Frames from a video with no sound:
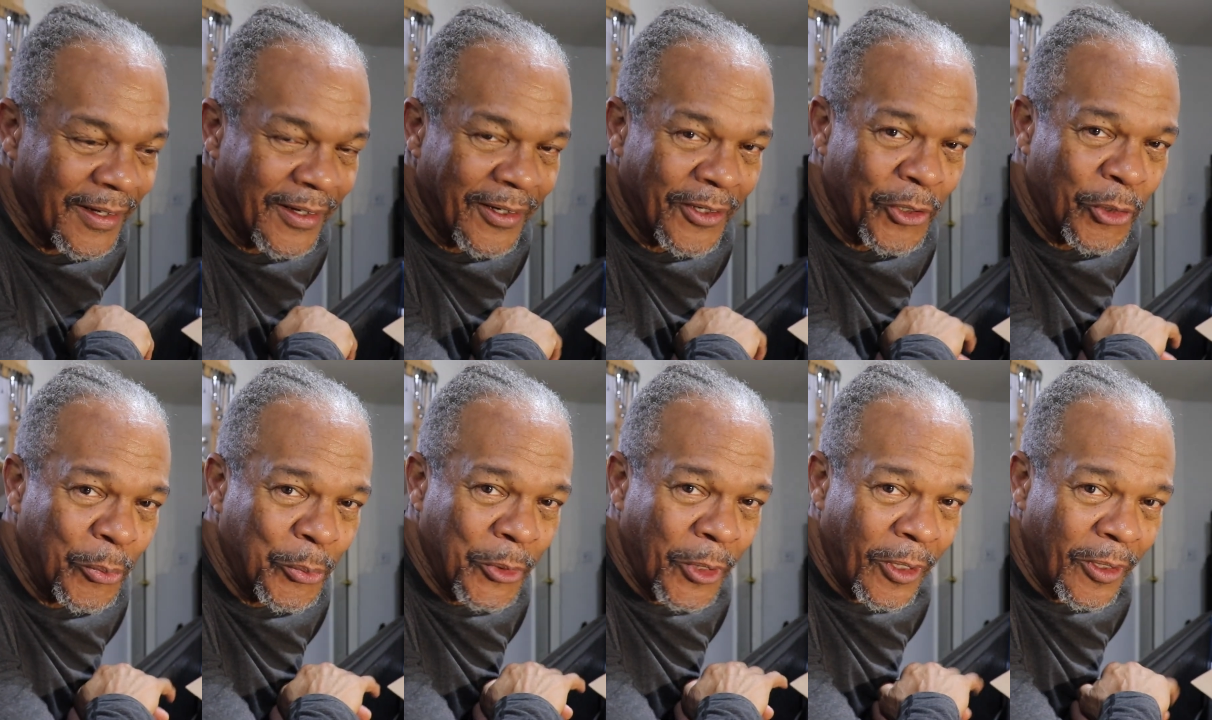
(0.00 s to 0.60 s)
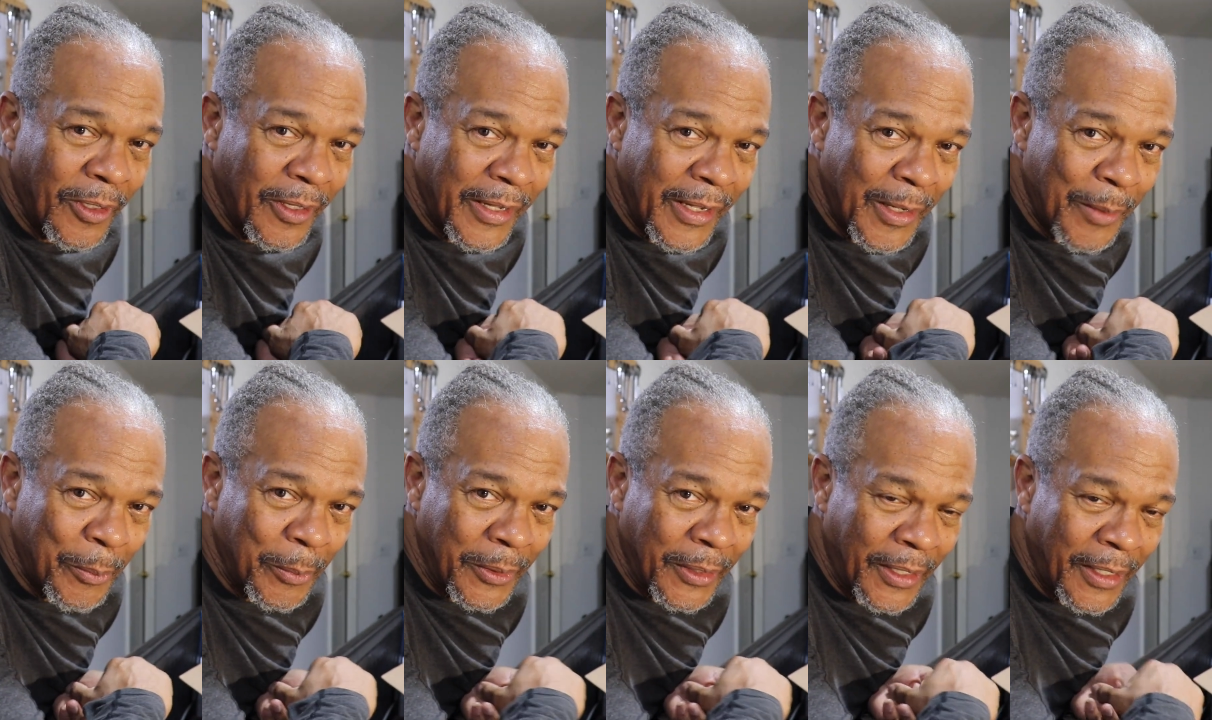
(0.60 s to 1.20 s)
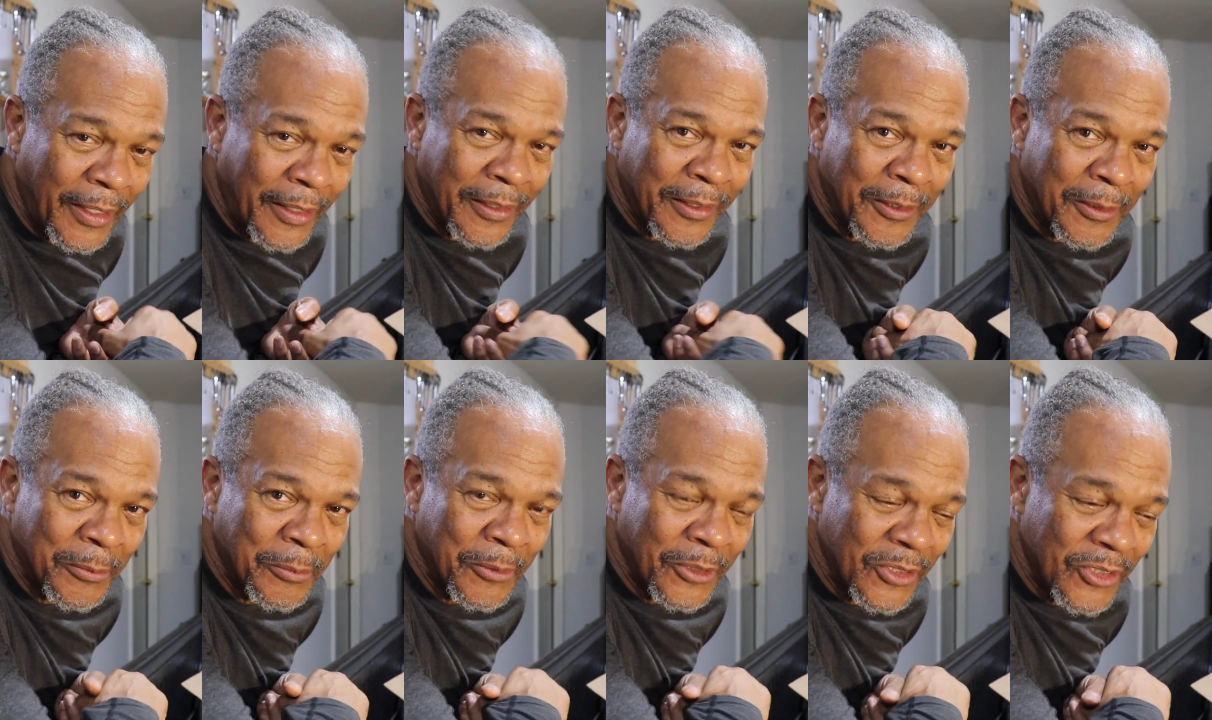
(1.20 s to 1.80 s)
Hope y'all are happy. I
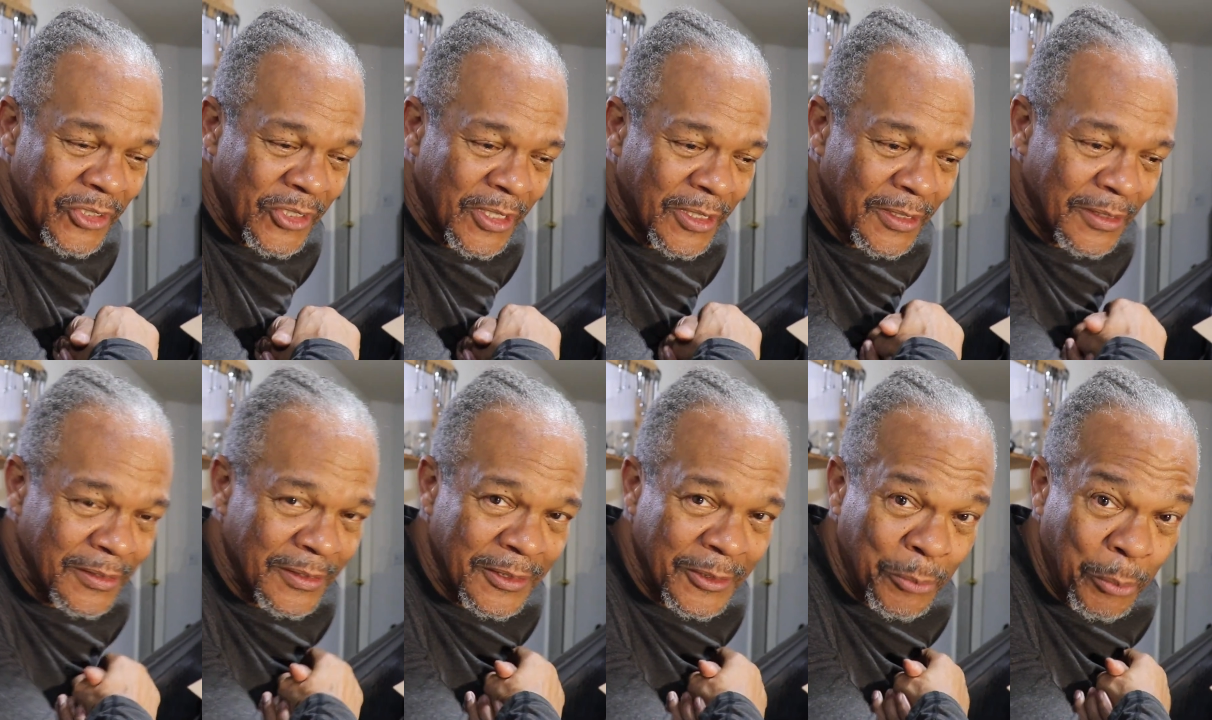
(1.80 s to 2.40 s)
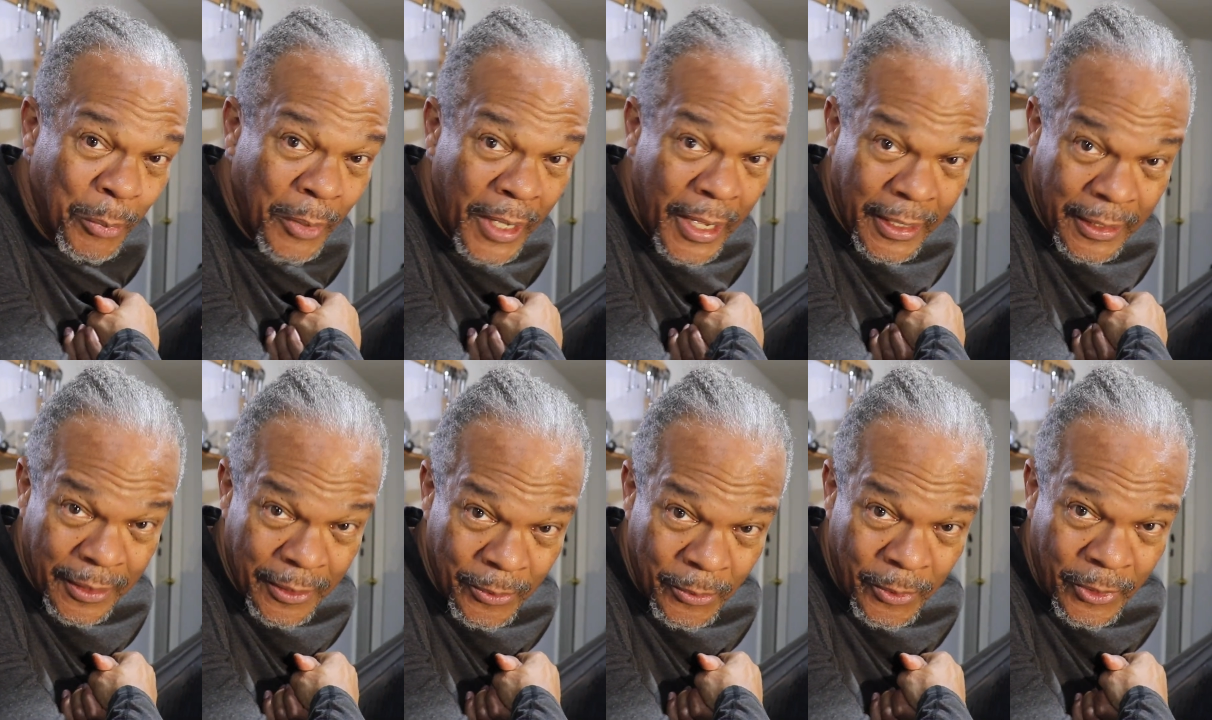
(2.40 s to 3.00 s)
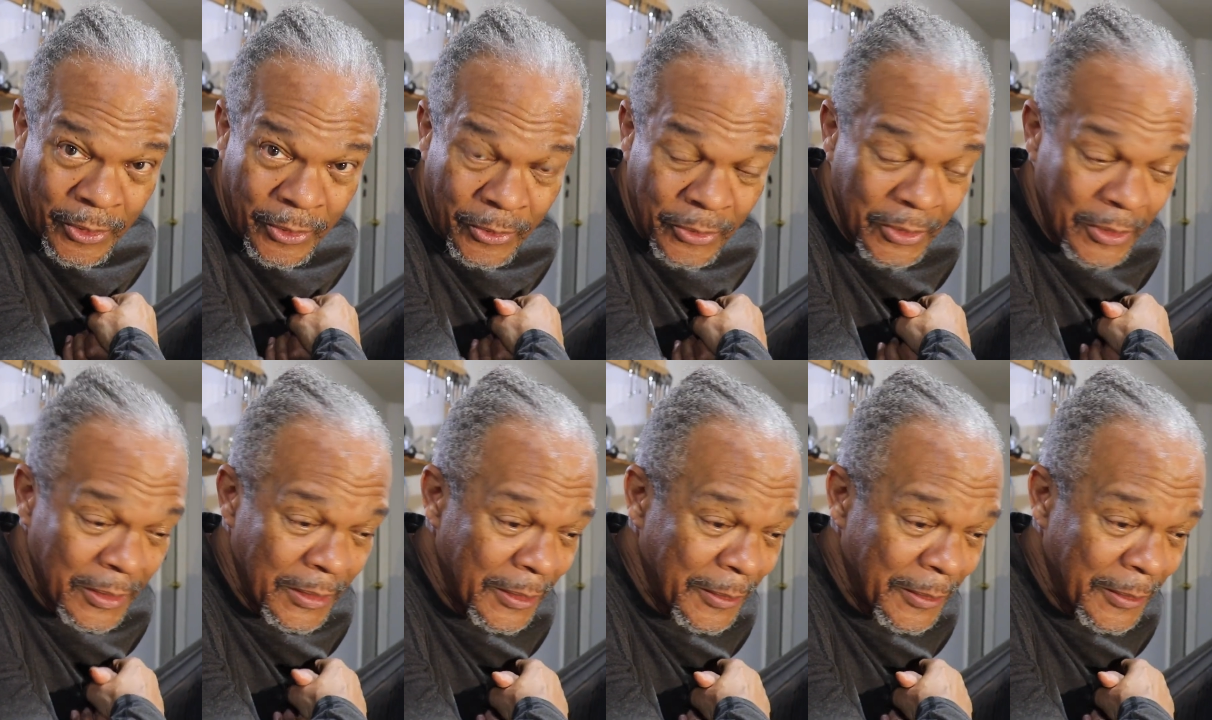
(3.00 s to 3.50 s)
am. The genius is back at work.